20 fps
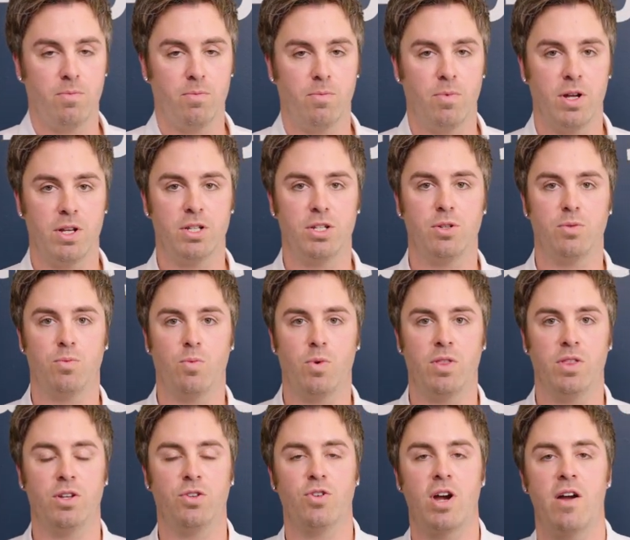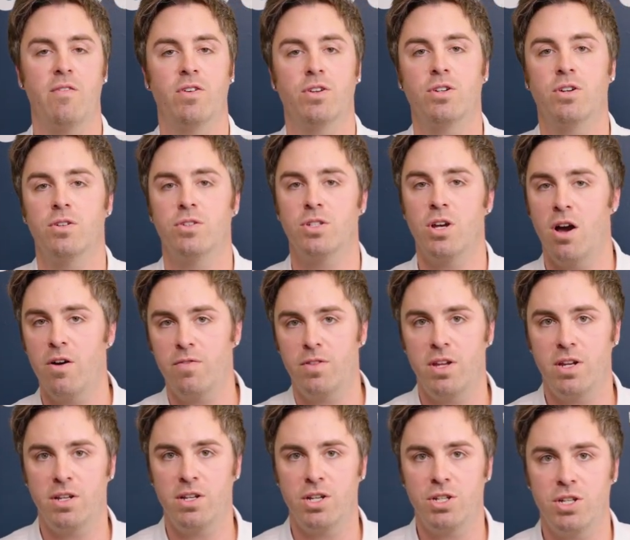which when the driver turns off the
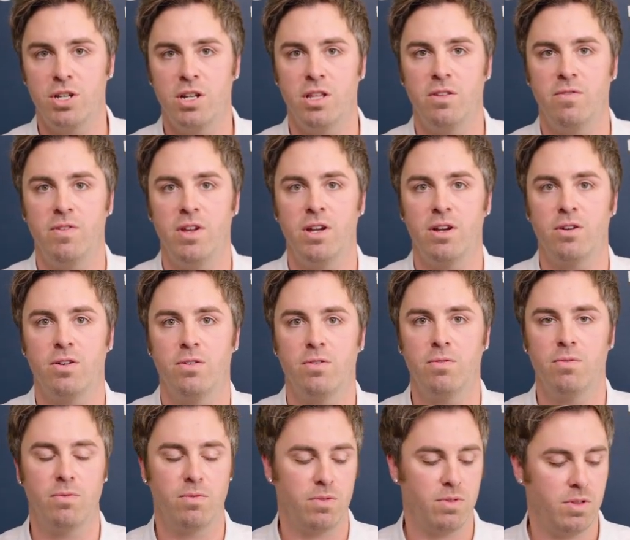ignition in the vehicle,